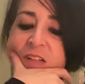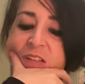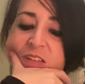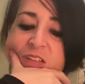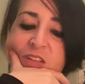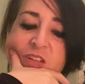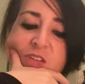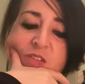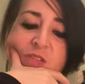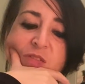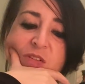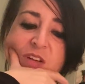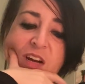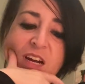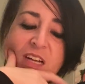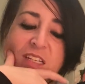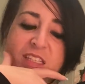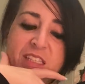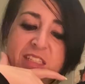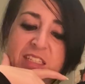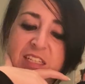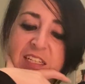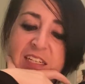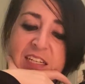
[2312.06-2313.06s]
You do not
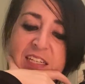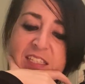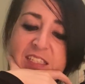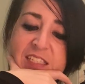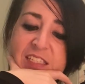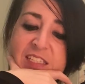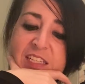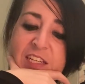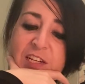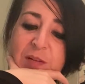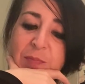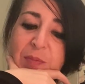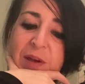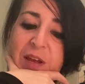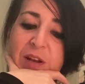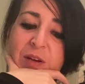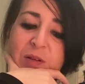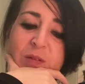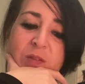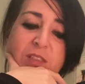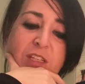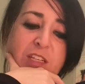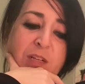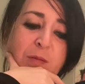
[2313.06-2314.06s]
see it as the 10 of
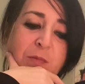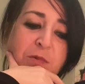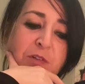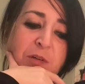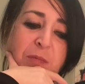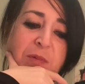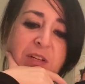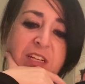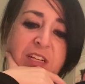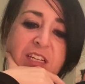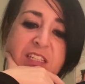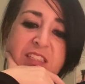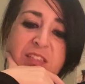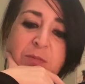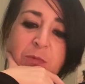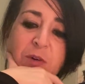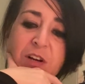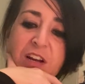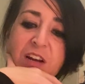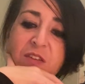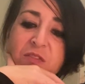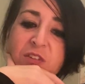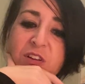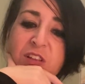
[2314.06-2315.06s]
Pentacles anymore because
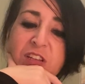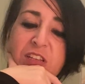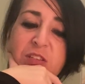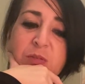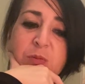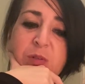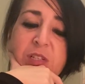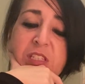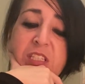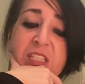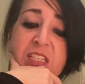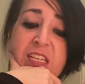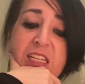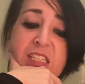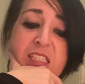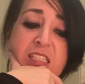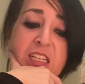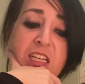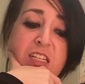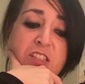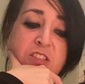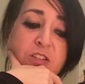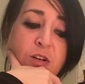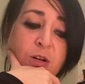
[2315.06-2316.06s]
whatever this was that they
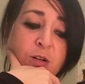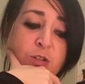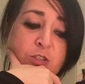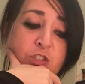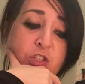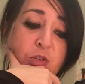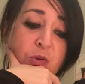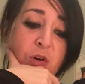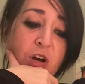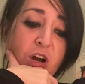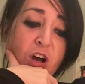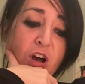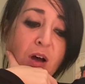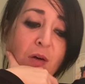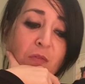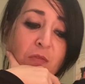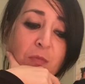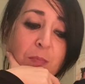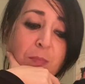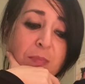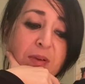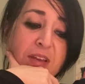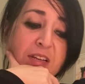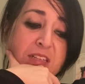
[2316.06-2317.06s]
said turned you
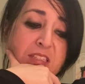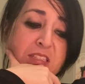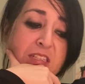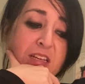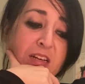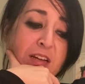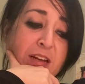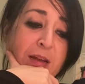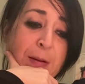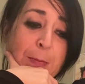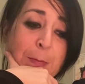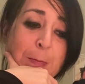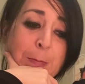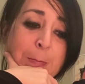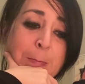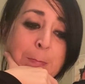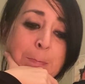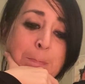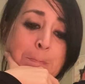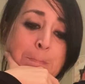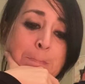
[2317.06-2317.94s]
off big time.